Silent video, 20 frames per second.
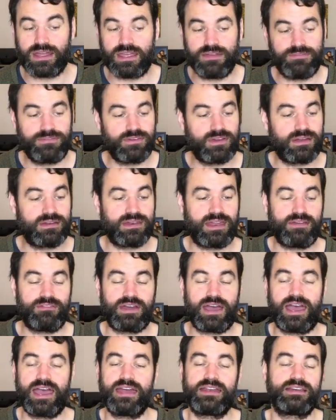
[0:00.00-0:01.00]
If you had never
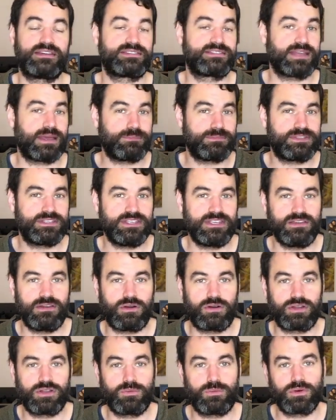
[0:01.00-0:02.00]
had a stem tea
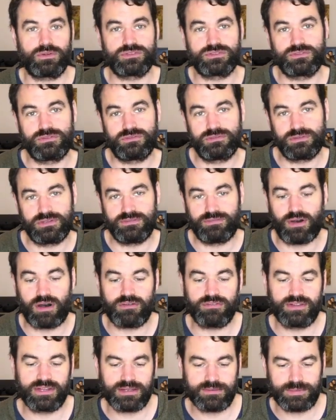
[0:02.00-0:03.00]
or you want to
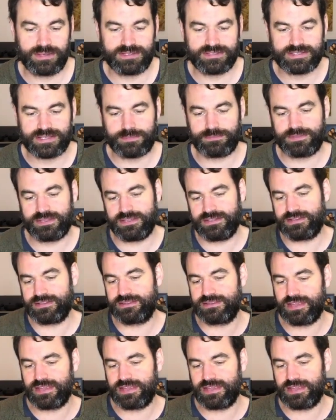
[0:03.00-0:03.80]
evolve a little bit stem tea,